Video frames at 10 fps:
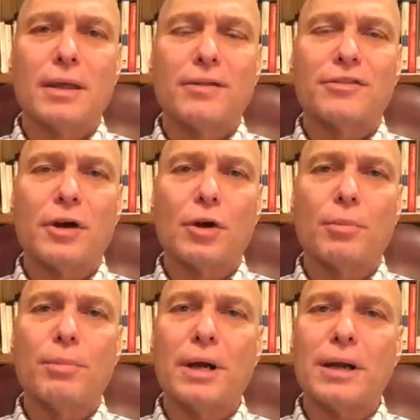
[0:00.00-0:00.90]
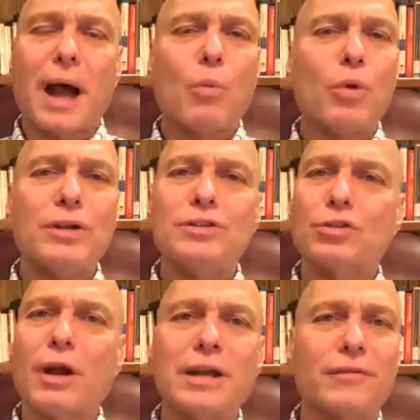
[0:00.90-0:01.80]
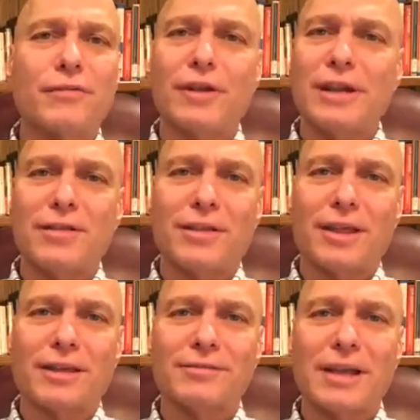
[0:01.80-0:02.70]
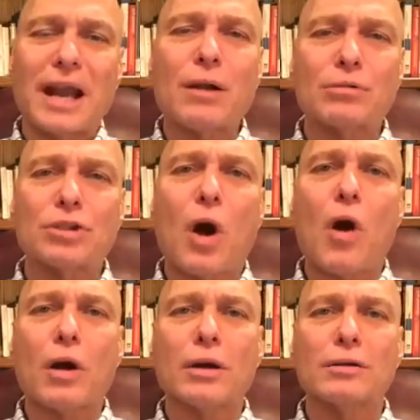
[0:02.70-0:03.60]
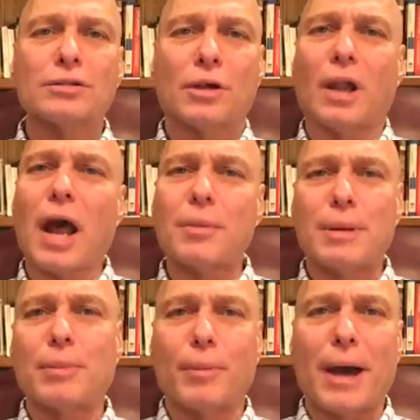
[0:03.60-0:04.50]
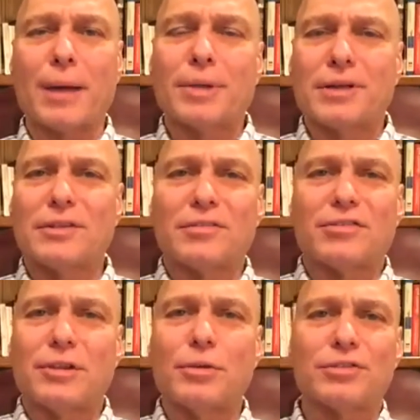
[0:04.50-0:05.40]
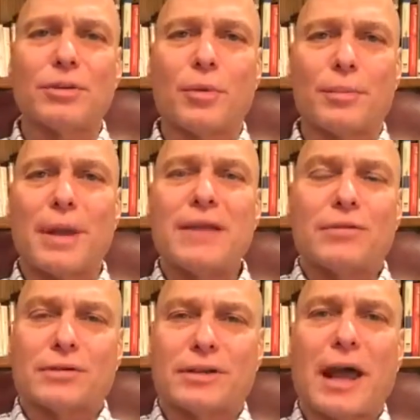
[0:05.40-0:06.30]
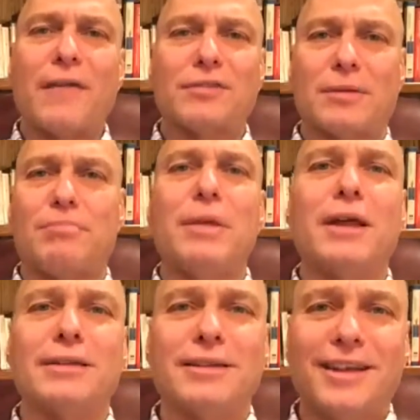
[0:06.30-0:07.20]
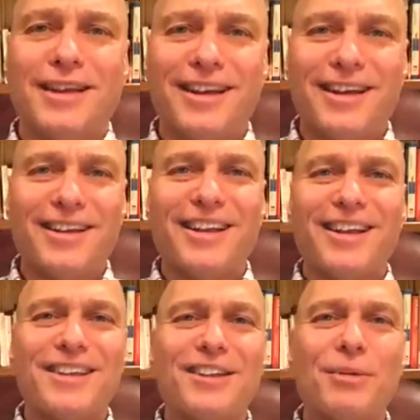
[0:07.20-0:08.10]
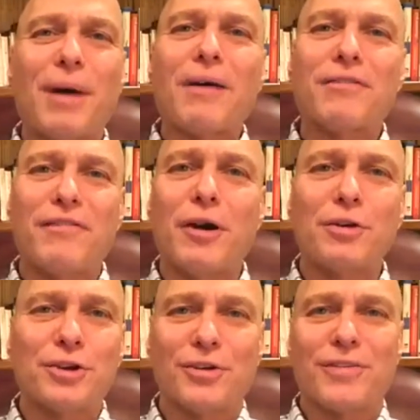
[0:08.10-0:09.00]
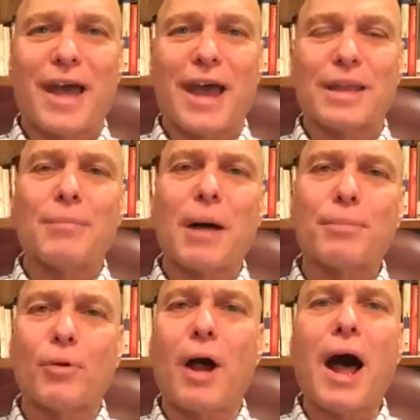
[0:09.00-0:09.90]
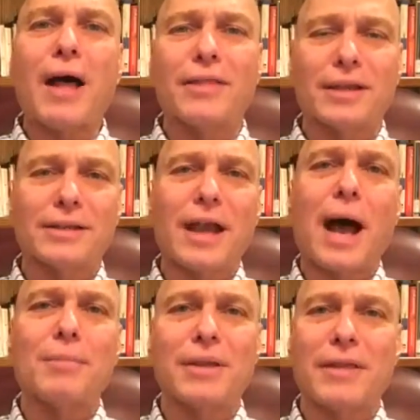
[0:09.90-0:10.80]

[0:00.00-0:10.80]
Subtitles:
So, but I wouldn't trade it for anything. And I don't talk to a lot of people about it because it's still somewhat painful, because I have to admit, my failure in that and my pride that got me